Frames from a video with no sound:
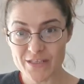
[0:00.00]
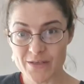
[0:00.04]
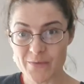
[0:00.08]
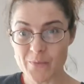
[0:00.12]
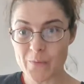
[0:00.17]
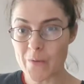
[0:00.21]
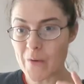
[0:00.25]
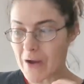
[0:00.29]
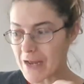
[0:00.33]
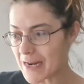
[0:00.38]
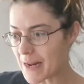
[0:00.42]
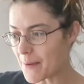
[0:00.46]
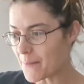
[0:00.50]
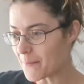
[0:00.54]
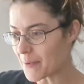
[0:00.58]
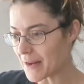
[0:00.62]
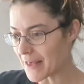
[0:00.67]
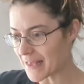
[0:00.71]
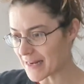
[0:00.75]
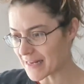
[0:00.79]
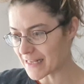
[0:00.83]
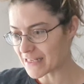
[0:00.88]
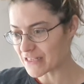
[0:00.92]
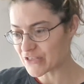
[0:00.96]
What I'm
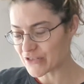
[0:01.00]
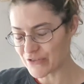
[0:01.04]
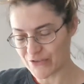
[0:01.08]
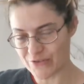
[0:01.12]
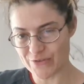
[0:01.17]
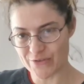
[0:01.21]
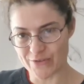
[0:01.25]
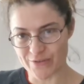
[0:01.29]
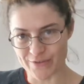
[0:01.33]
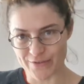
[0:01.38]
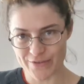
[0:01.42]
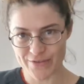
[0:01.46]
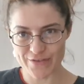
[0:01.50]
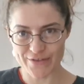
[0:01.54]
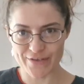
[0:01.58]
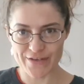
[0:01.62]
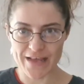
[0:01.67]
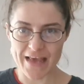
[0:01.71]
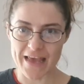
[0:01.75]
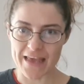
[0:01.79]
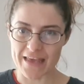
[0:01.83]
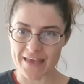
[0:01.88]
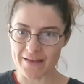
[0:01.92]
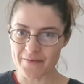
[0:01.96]
planning to do
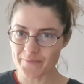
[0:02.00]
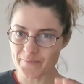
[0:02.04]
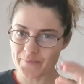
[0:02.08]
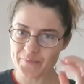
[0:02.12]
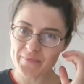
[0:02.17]
today